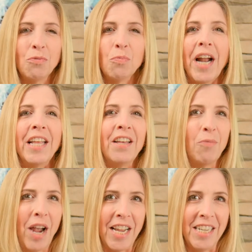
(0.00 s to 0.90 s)
ready and
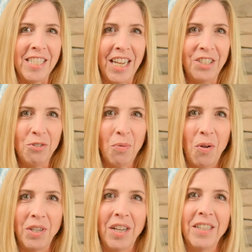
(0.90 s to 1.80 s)
waiting to get you
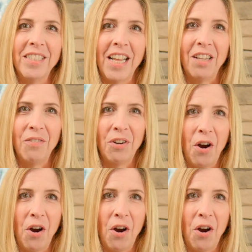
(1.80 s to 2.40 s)
rolling on the sale of your